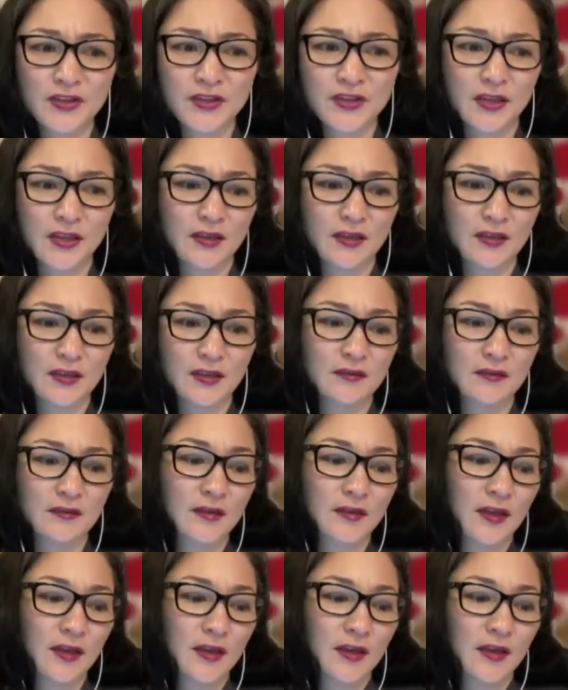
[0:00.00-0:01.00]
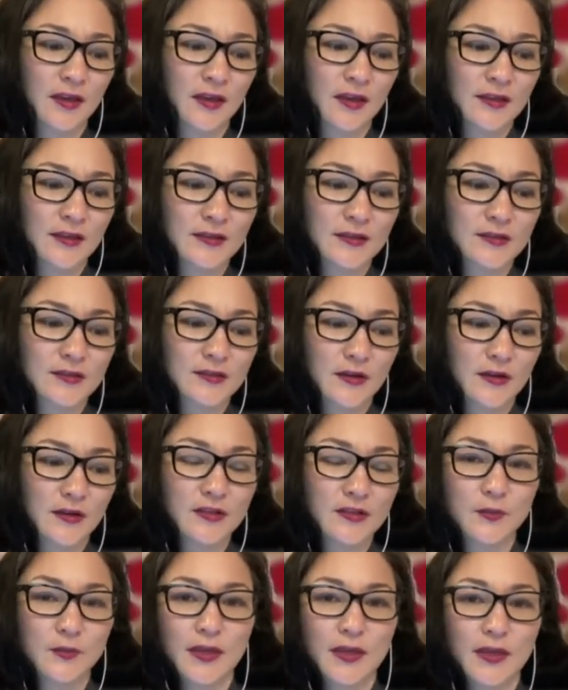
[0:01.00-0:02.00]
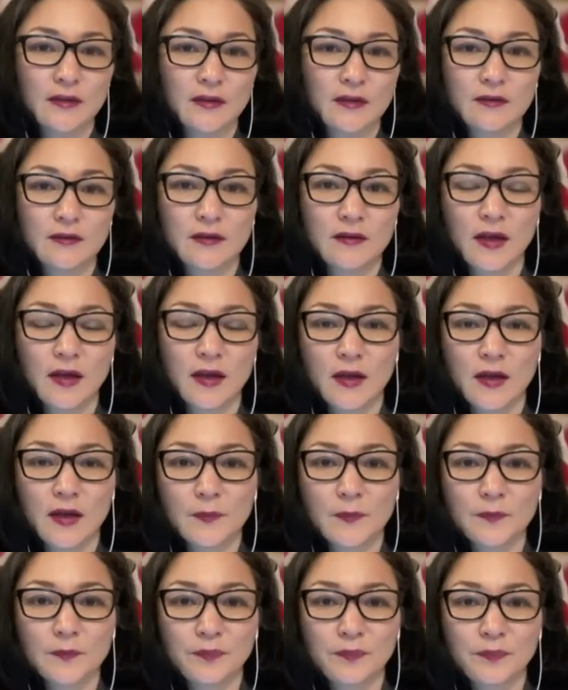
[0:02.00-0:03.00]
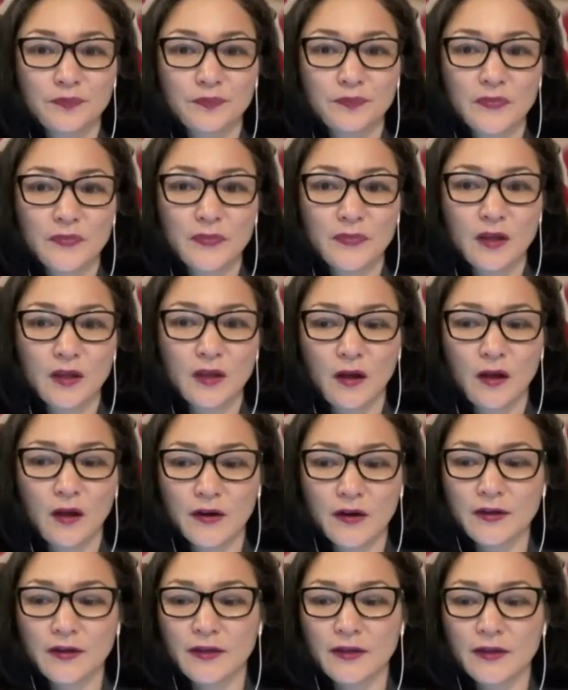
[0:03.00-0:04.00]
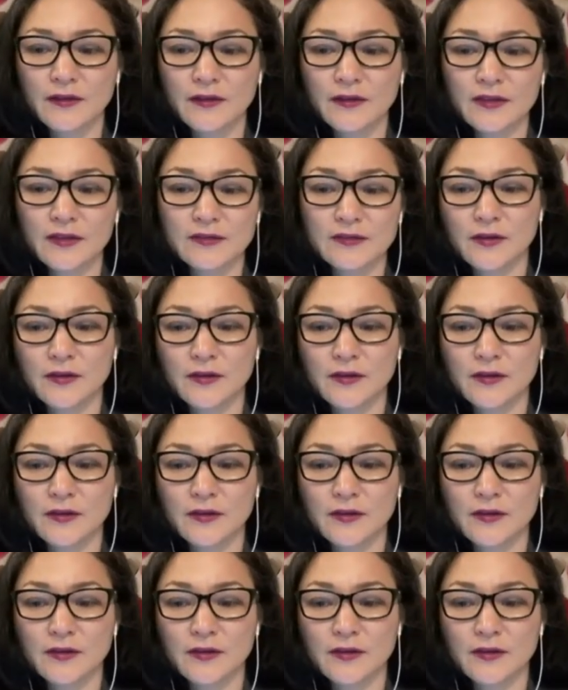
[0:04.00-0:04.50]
He started doing art, and he